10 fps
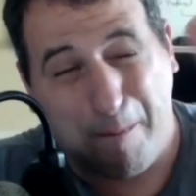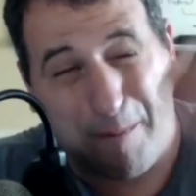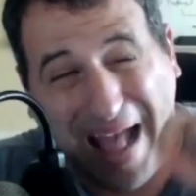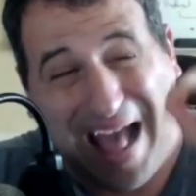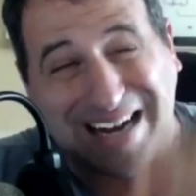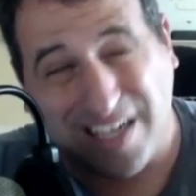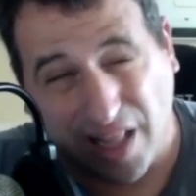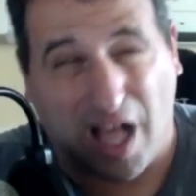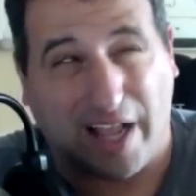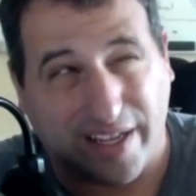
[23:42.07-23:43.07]
bad
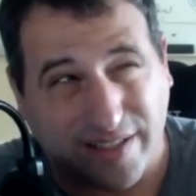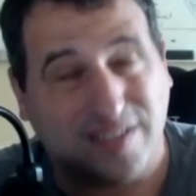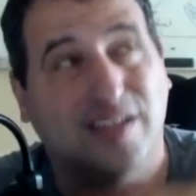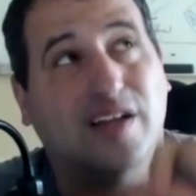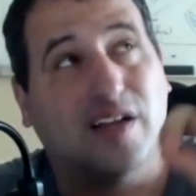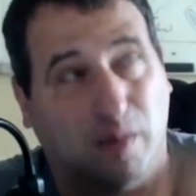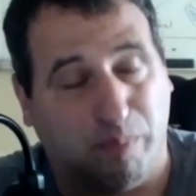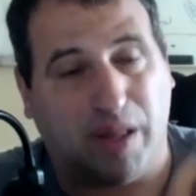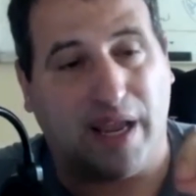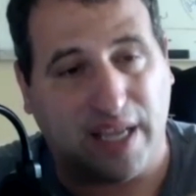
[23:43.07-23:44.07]
clients
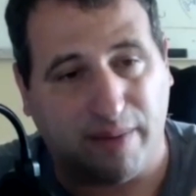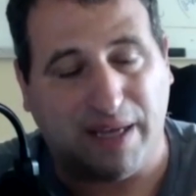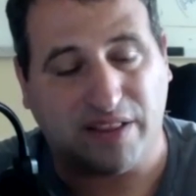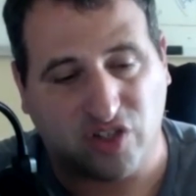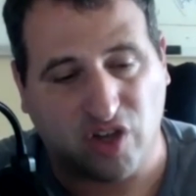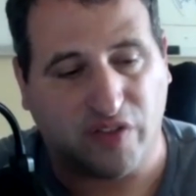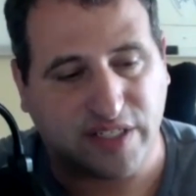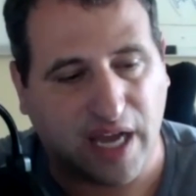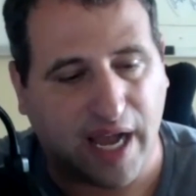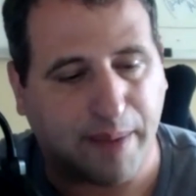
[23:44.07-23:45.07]
complaining about this all the
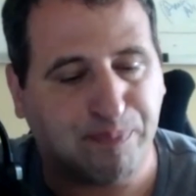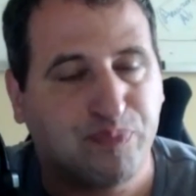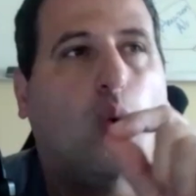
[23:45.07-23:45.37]
time.